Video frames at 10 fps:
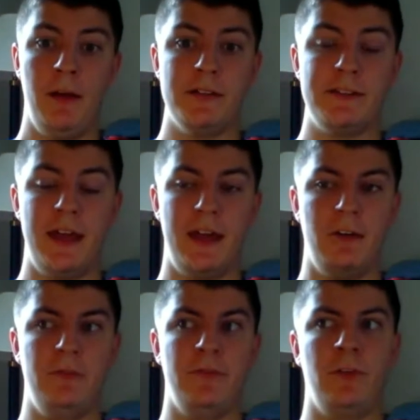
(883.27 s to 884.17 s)
Brandon
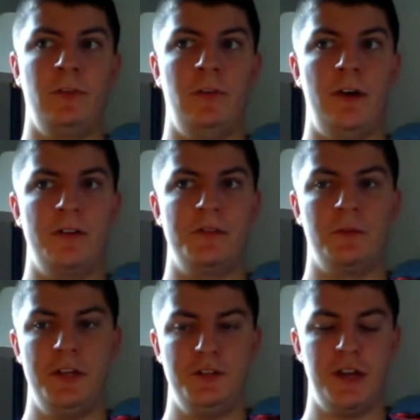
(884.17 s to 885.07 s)
Berry's tackle for
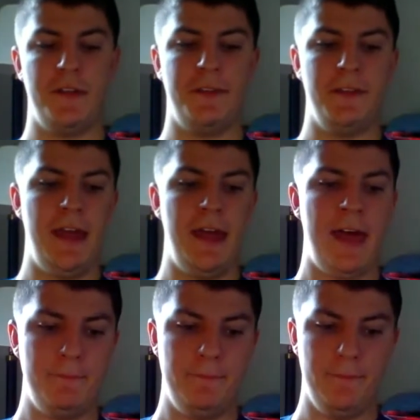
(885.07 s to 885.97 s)
a loss, where he
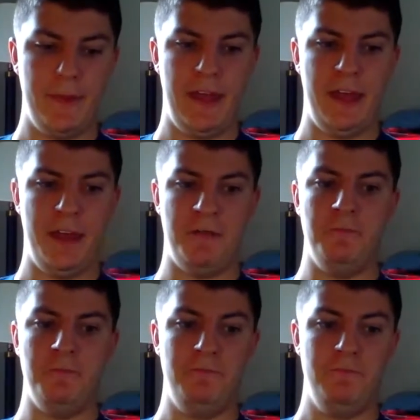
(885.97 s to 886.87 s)
shot the gap
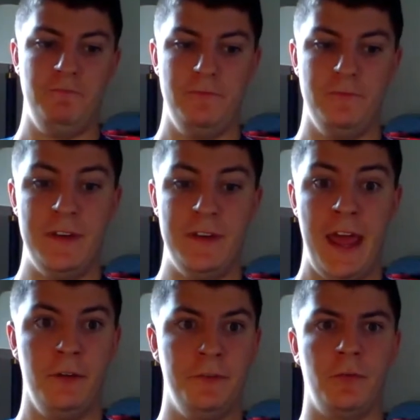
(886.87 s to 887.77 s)
and
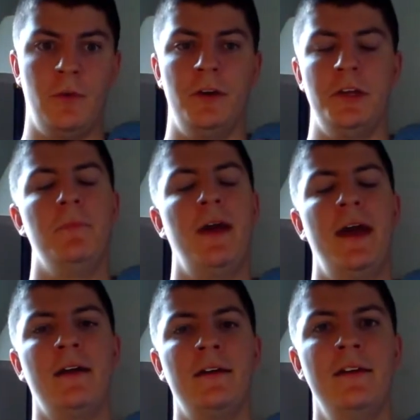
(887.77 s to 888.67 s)
nailed the
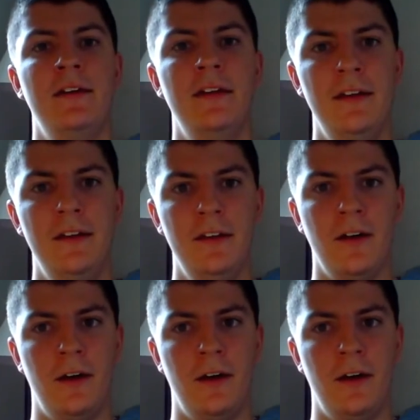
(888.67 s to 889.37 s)
running back.